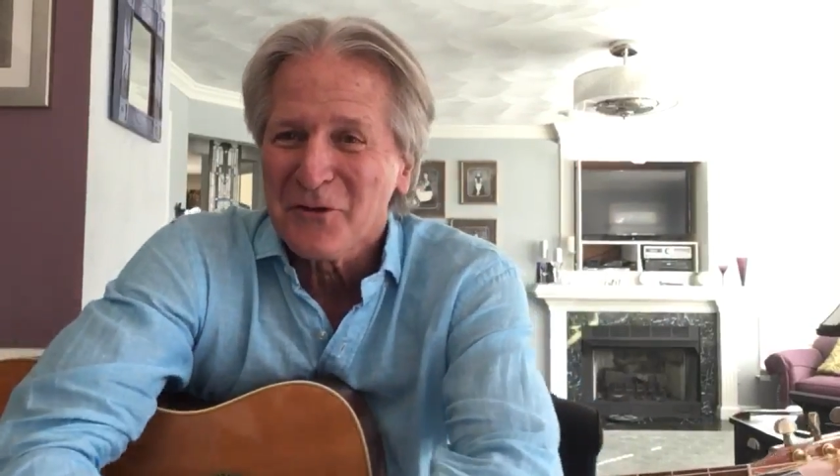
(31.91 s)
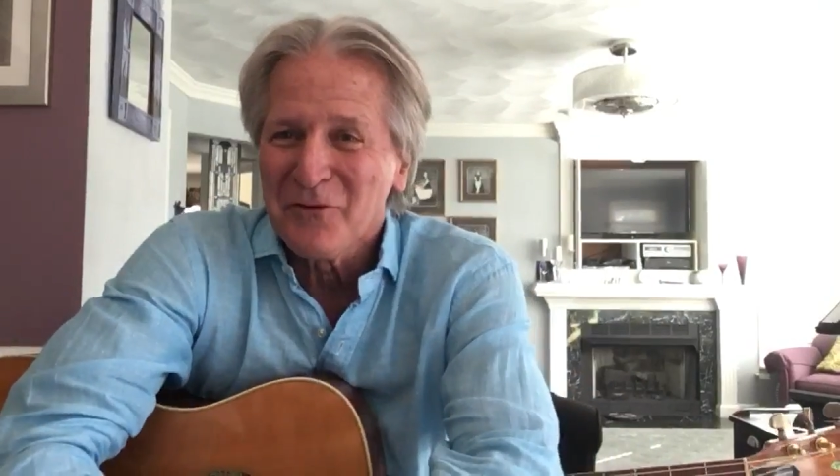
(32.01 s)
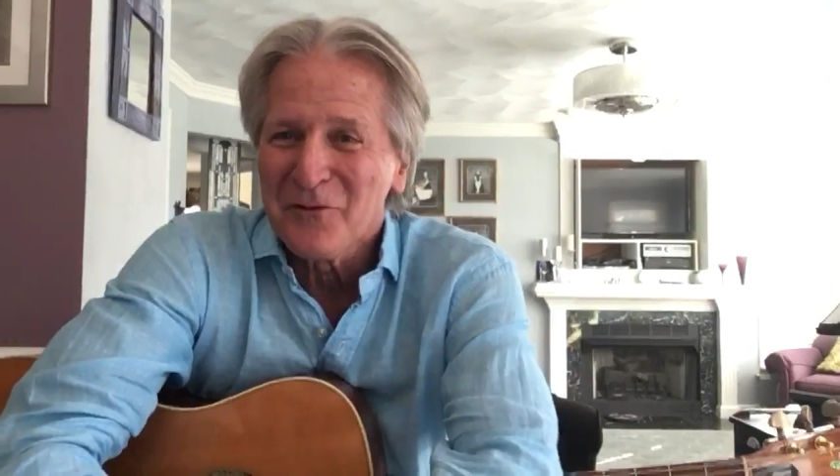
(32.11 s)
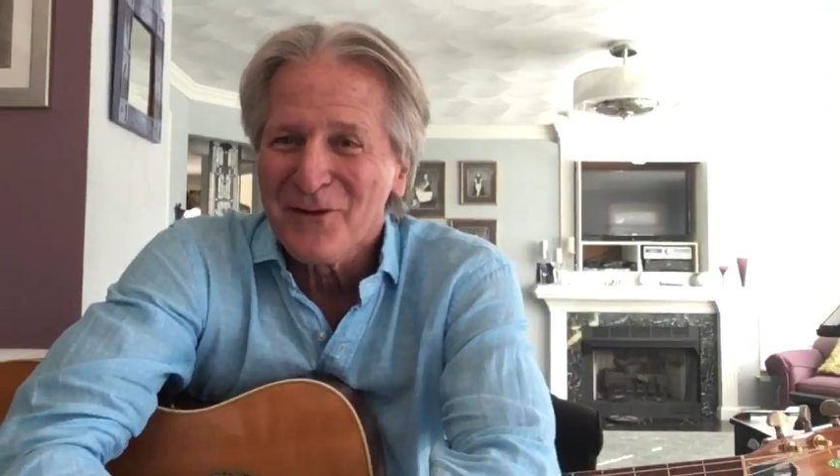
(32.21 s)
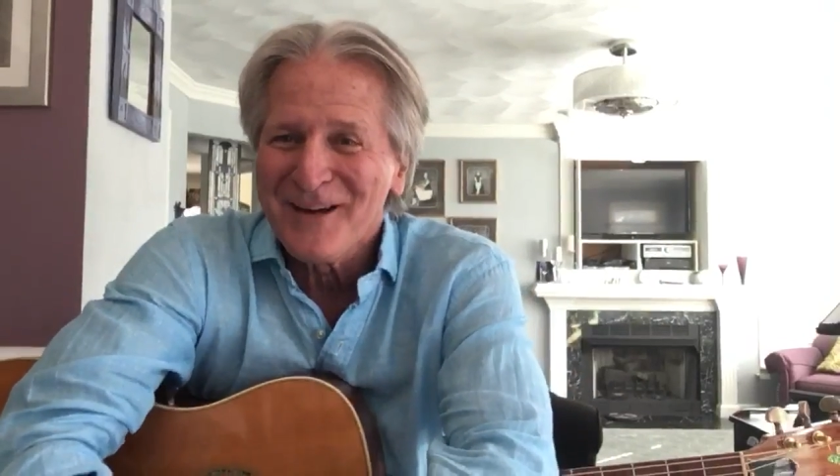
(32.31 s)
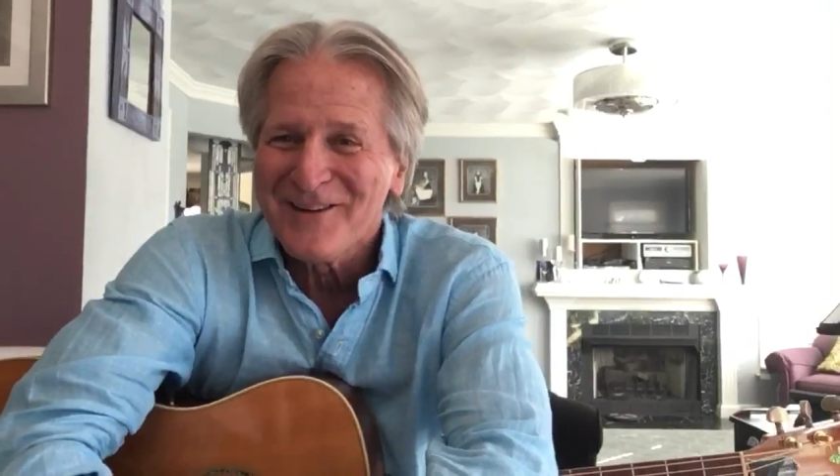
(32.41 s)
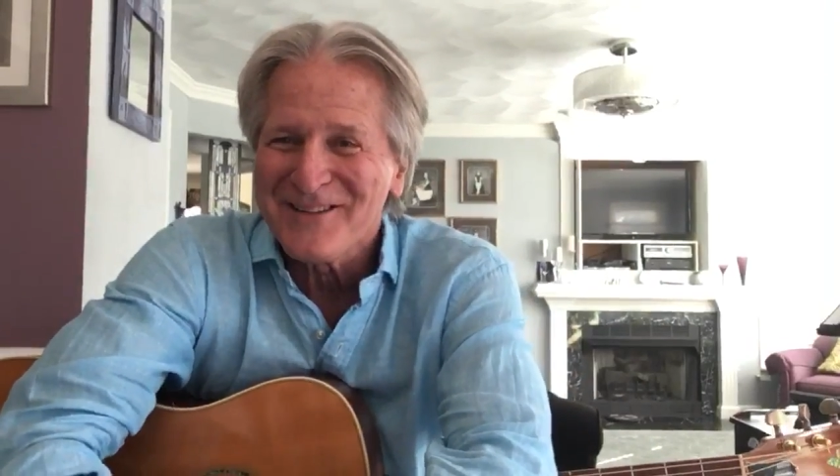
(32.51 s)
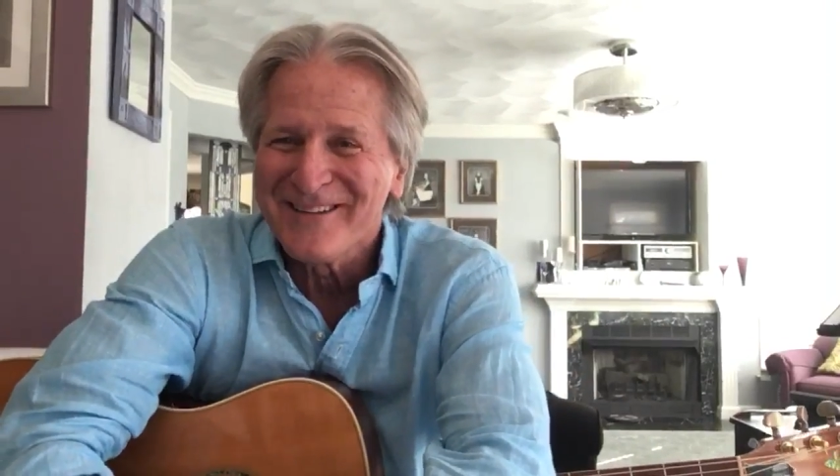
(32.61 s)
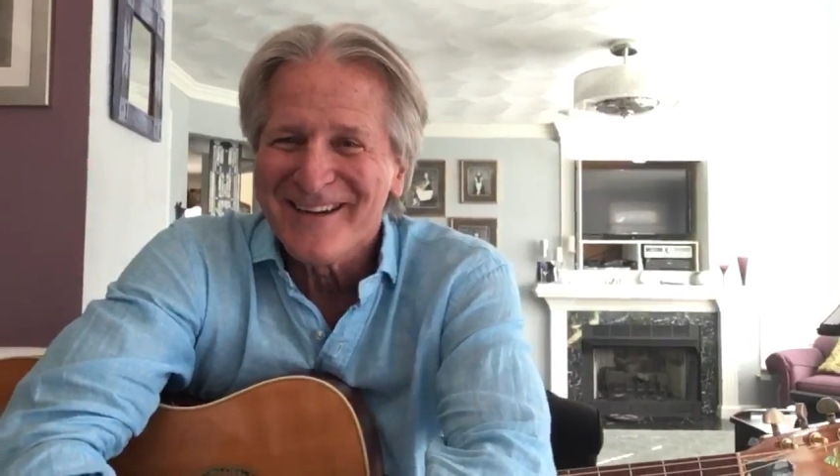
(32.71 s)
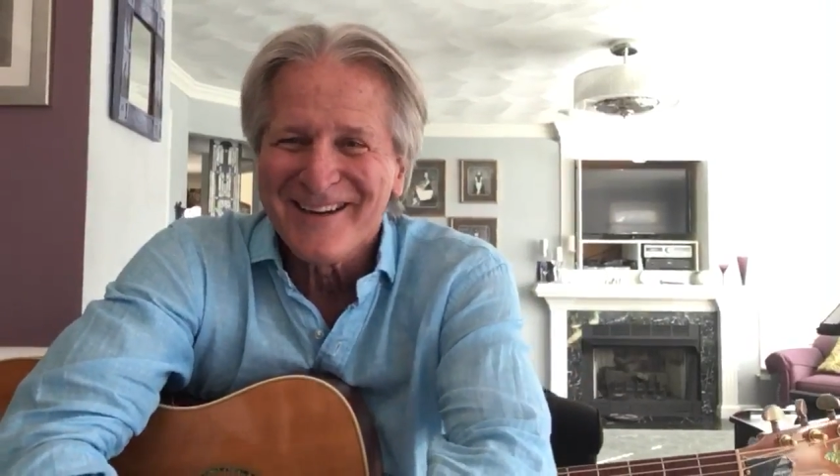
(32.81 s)

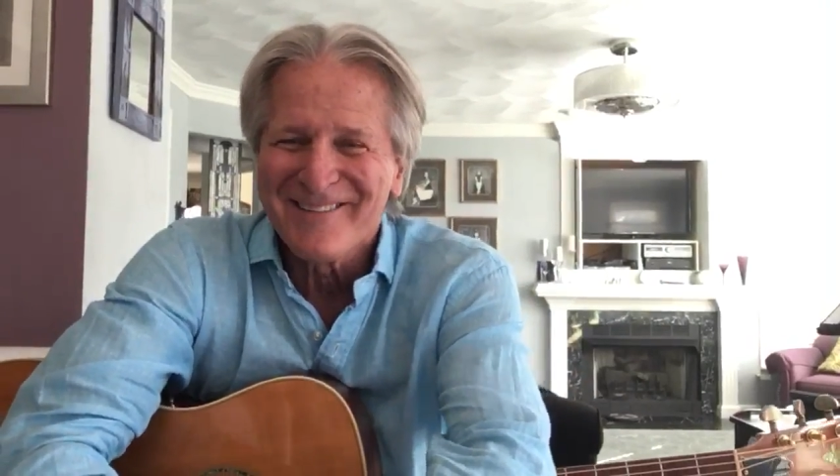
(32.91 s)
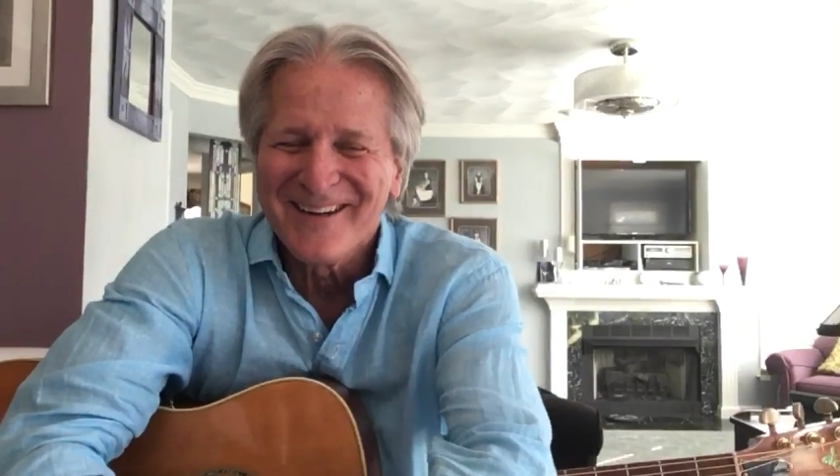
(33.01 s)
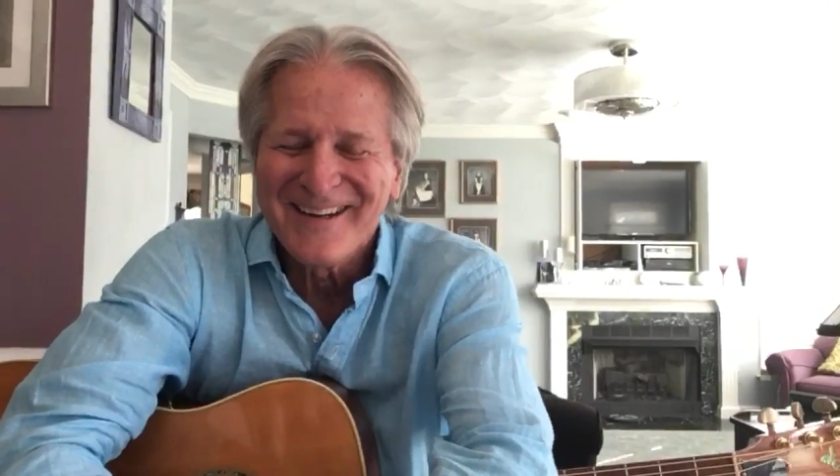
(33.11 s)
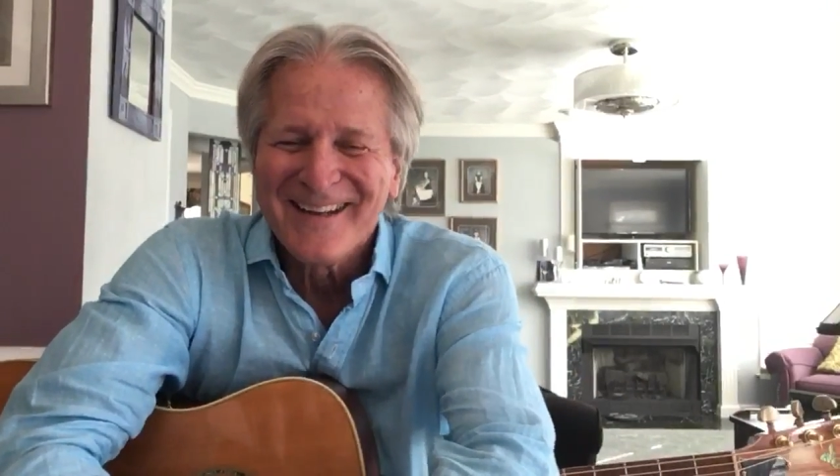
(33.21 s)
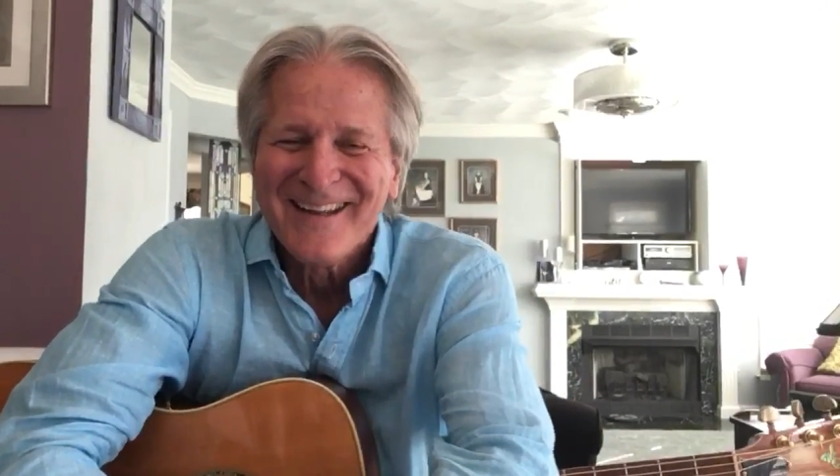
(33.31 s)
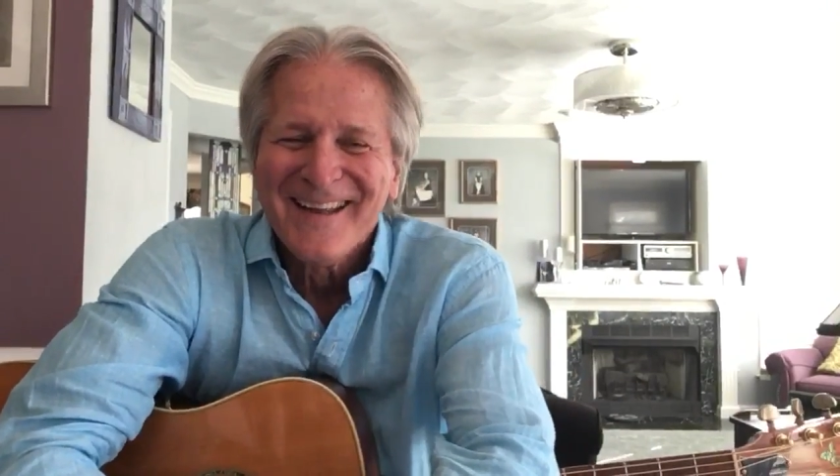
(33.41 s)
coronavirus or not, right?